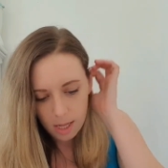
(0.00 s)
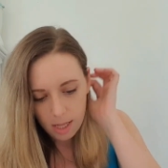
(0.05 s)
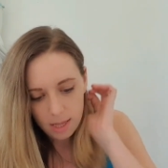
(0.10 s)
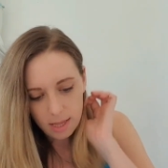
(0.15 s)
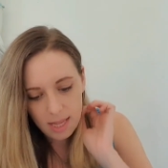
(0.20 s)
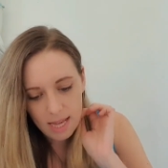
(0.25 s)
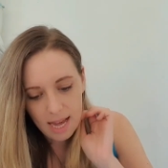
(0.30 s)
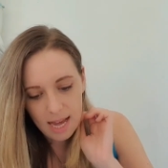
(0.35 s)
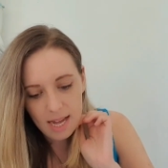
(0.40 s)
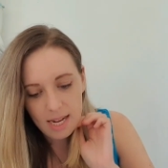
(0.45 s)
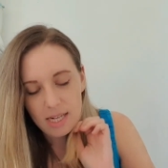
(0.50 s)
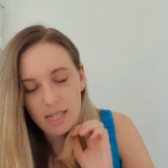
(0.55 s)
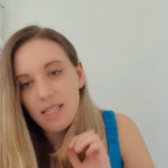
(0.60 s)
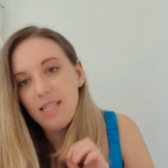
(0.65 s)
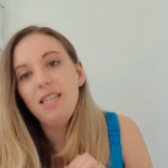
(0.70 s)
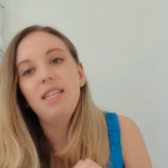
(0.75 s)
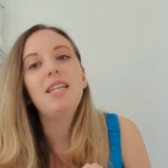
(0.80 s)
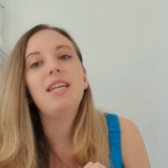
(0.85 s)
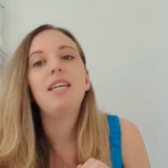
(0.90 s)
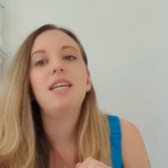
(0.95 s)
Then
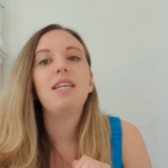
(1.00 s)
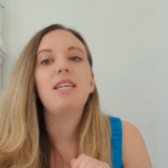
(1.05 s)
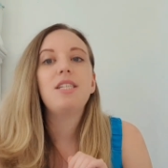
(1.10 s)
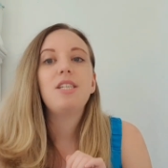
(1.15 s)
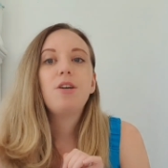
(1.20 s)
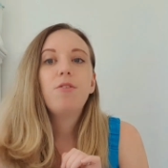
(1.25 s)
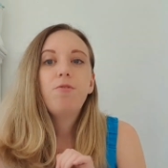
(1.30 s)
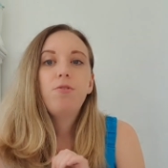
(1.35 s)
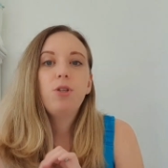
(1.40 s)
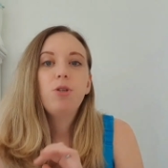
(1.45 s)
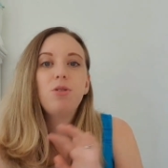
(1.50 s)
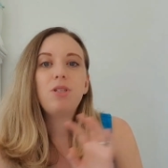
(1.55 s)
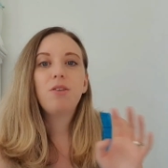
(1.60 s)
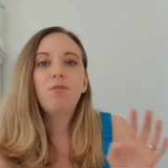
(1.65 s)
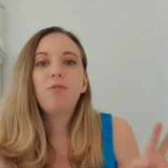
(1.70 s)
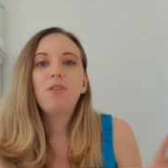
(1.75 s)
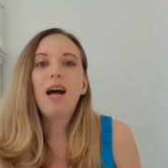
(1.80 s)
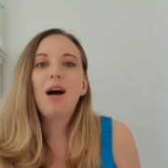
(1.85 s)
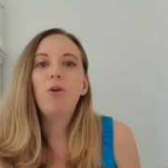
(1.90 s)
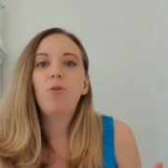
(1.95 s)
you need a few
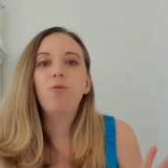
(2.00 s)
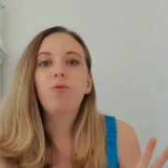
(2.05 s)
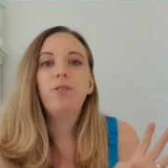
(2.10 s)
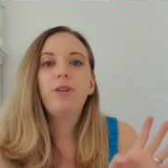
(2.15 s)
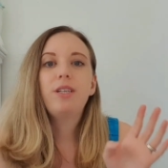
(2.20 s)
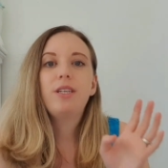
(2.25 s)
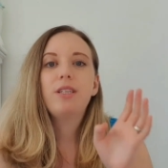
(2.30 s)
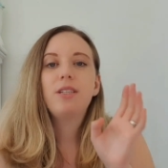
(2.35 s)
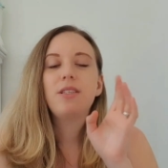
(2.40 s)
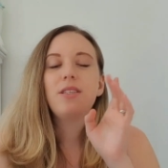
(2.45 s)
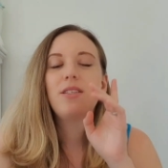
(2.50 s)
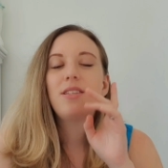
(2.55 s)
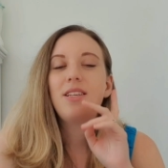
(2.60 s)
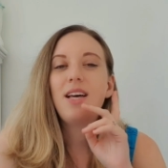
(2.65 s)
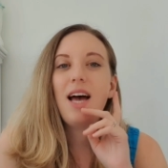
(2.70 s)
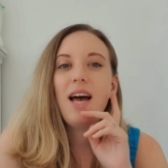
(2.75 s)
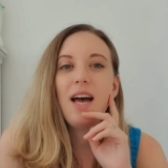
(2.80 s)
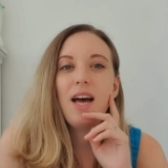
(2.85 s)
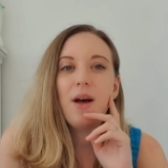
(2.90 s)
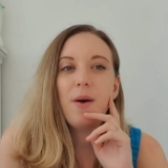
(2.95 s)
different outfits.
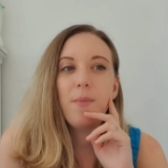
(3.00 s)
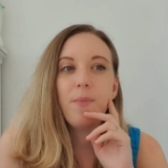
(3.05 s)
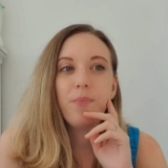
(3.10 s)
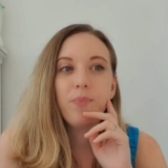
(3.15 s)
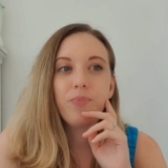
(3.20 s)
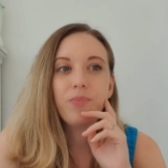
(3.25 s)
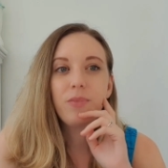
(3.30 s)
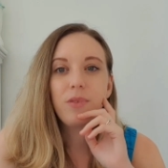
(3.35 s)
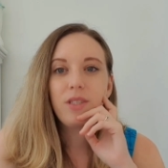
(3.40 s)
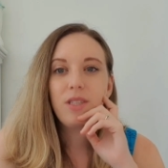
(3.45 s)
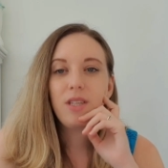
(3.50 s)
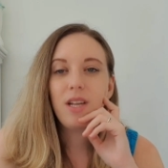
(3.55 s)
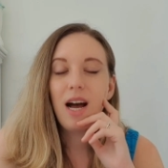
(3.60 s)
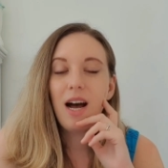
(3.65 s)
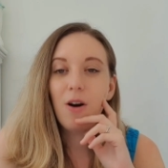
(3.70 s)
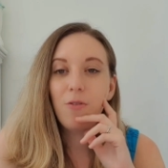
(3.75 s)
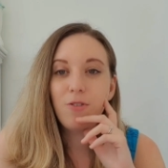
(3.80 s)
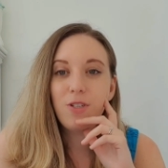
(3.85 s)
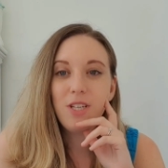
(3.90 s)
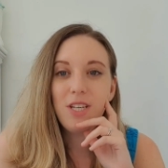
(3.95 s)

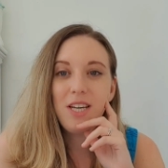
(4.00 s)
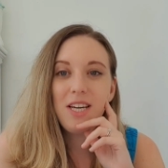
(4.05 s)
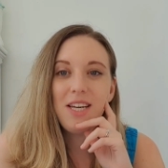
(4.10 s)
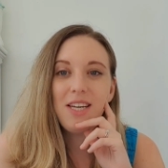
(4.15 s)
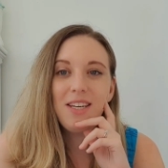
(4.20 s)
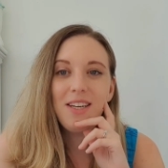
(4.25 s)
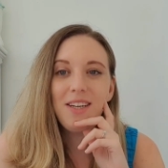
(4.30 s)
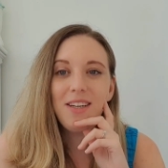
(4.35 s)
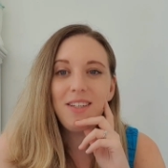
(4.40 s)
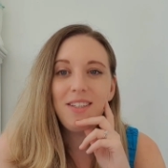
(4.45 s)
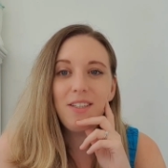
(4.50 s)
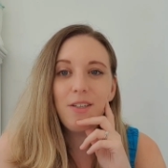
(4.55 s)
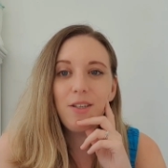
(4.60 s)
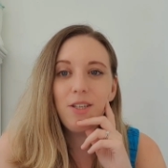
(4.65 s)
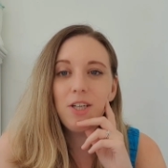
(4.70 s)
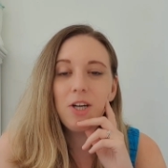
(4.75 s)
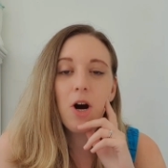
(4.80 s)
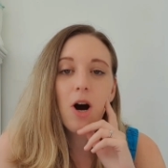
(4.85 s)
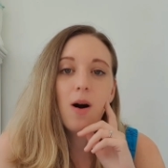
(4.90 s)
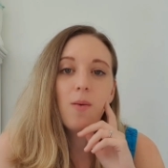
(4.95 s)
Obviously
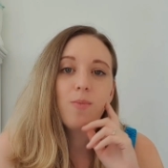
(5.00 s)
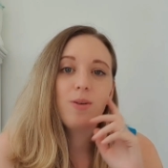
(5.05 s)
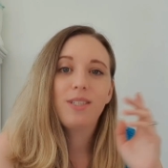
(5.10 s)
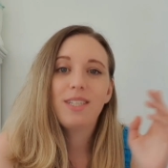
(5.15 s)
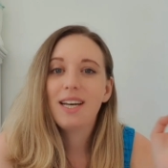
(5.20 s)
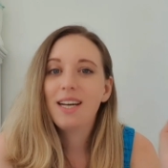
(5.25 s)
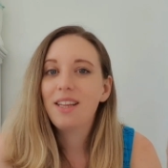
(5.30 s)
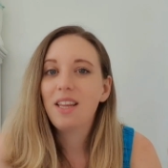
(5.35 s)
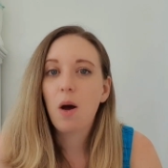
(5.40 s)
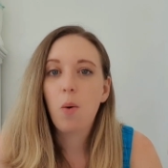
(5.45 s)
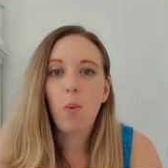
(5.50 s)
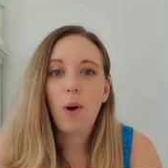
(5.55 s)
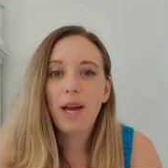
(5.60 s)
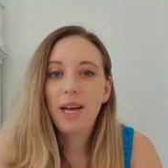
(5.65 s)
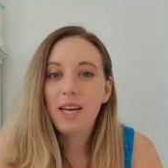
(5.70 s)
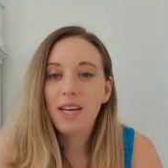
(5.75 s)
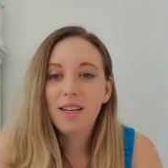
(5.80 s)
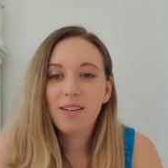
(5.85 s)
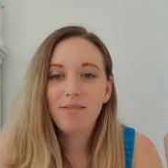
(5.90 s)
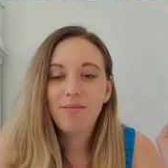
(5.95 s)
you can't predict their
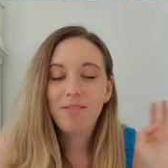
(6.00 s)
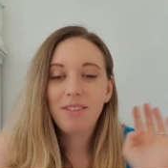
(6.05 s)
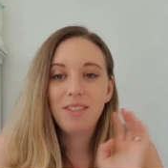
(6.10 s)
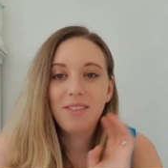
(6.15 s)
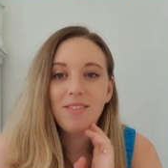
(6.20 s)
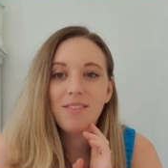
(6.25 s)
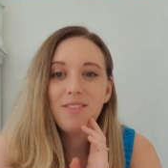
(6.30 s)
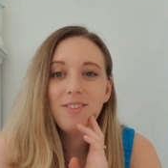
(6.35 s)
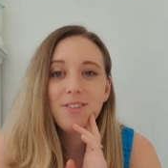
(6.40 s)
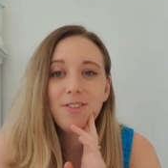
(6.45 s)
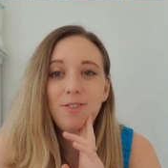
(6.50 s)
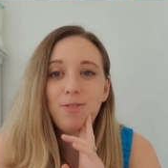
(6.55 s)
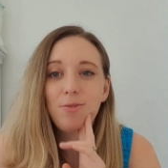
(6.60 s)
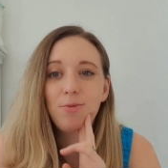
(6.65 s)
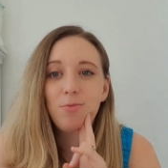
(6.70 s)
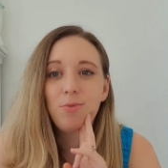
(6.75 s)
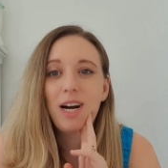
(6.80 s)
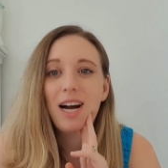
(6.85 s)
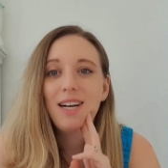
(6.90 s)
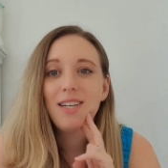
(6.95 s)
weight.
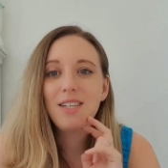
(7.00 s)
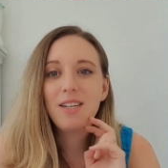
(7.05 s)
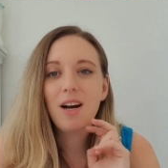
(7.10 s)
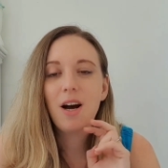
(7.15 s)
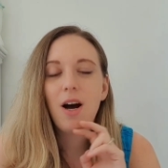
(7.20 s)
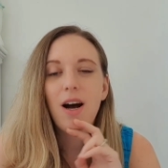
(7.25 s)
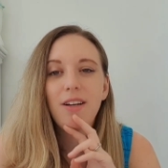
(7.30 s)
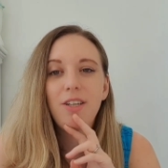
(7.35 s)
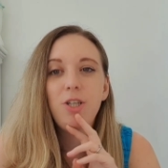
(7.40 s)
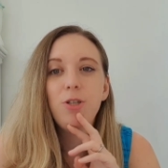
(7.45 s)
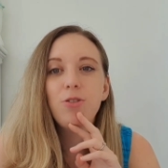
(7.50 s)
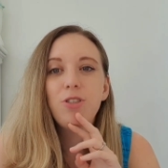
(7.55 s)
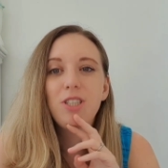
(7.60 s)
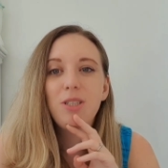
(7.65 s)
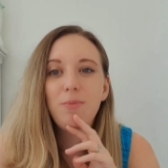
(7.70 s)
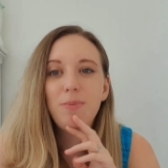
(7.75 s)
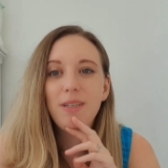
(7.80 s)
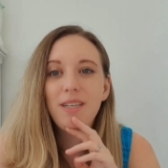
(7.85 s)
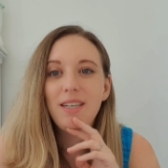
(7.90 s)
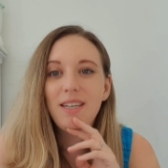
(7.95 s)
I knew
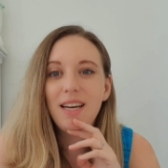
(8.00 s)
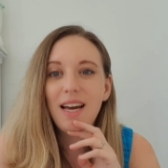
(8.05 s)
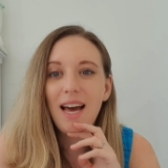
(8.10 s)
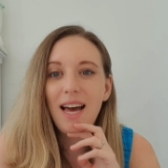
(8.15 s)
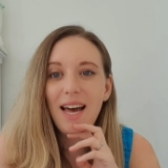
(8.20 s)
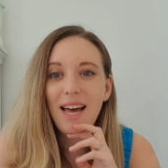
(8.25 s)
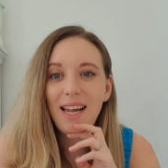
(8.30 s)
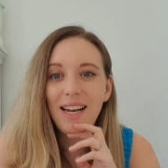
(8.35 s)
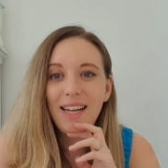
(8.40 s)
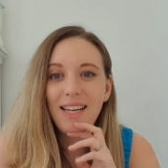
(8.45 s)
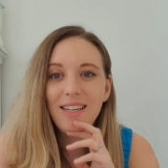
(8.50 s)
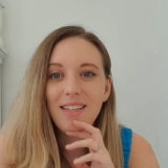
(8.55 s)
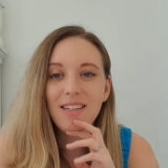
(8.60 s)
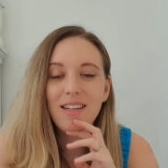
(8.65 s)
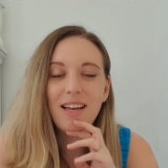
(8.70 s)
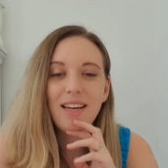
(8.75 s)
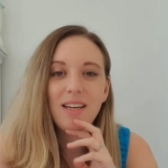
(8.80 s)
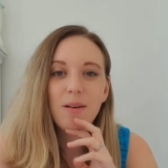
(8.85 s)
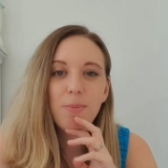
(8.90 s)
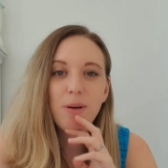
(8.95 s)
she'd be early and
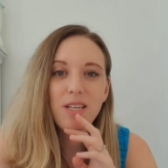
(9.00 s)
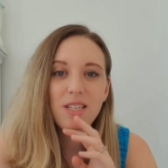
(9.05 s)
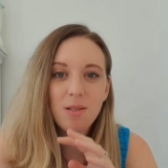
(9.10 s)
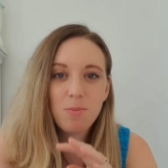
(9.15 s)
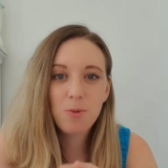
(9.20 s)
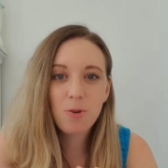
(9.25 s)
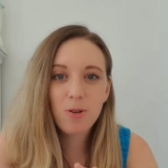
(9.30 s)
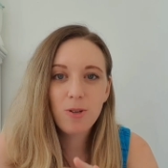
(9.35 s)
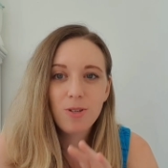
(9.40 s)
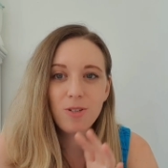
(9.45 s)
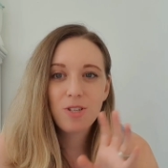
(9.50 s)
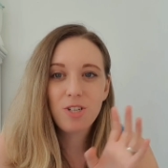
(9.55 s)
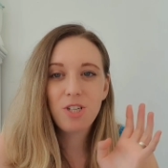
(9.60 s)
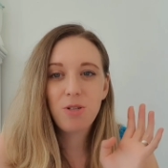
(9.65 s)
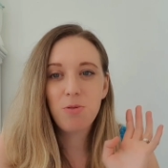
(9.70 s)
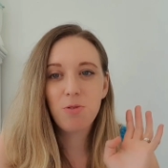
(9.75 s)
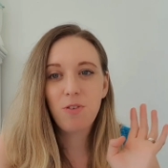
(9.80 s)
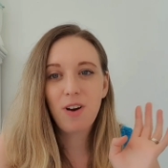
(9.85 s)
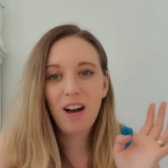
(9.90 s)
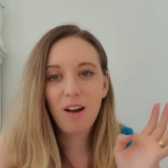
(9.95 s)
like a bit small, so she
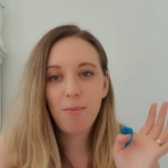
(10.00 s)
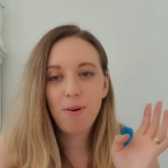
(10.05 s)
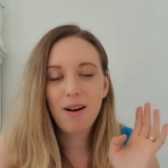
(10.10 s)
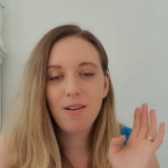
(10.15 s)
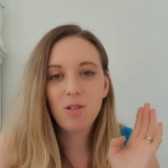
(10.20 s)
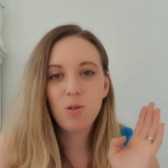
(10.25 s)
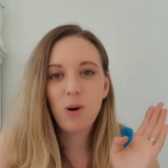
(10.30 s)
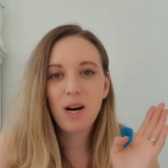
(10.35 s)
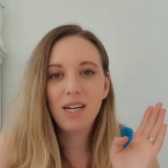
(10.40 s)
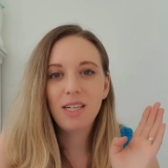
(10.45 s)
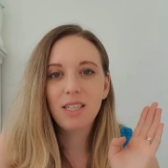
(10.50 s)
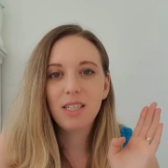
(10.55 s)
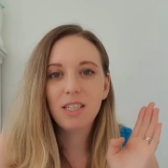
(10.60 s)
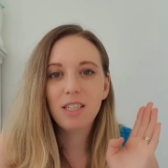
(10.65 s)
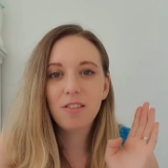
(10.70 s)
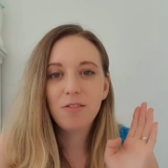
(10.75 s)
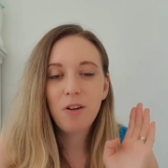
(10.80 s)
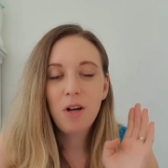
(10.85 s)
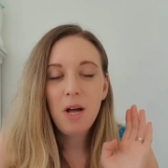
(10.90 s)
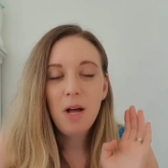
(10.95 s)
was
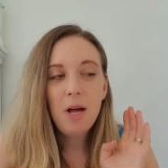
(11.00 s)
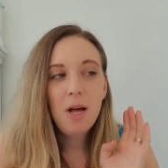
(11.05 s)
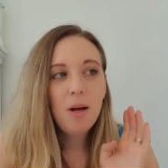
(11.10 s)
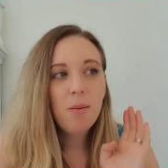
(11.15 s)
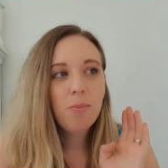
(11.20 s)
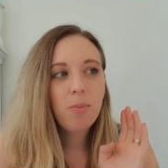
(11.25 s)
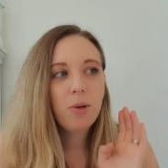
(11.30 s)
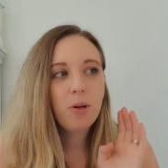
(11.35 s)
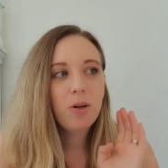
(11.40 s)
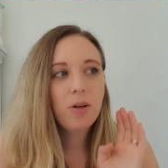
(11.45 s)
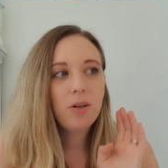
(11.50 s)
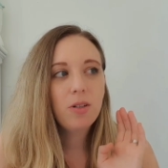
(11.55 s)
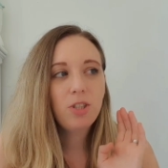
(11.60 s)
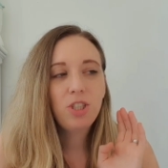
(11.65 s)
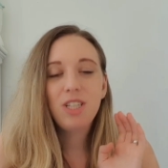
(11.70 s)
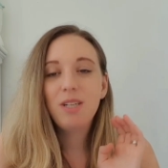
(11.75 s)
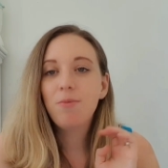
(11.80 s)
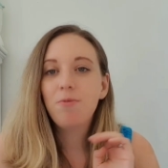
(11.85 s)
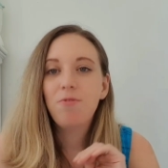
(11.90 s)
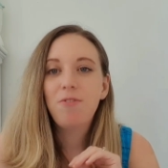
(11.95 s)
£5.12, but she
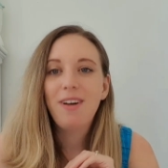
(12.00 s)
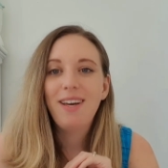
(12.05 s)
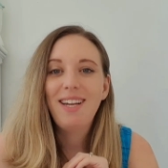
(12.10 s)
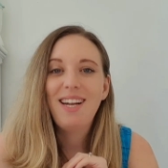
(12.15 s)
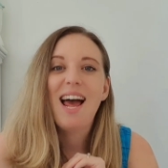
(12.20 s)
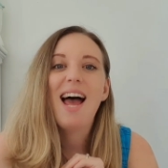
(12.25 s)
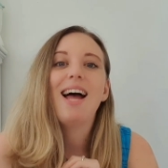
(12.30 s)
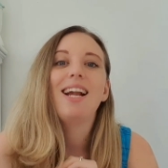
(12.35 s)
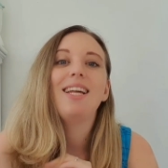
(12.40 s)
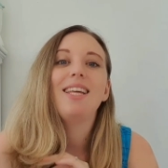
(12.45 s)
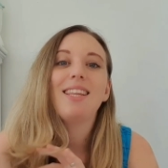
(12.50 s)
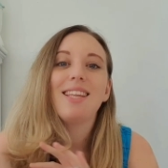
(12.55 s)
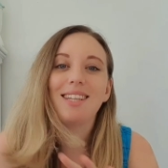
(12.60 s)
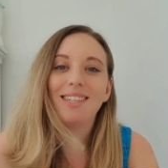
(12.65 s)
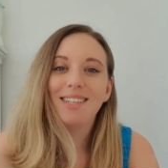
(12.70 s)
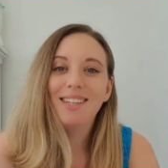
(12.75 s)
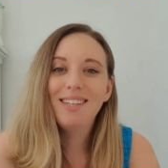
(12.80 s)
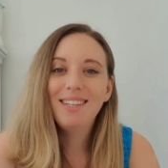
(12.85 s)
didn't fit in anything.